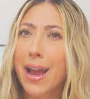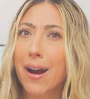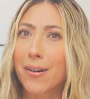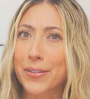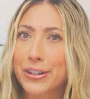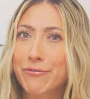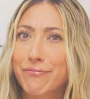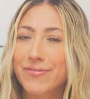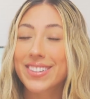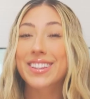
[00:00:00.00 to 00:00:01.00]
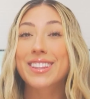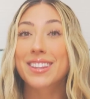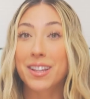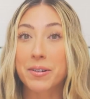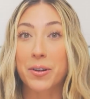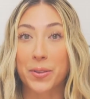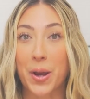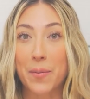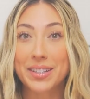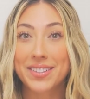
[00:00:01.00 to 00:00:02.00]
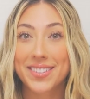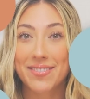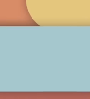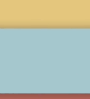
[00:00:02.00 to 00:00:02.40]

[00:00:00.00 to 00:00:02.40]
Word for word: I don't know. Let me know in the comments.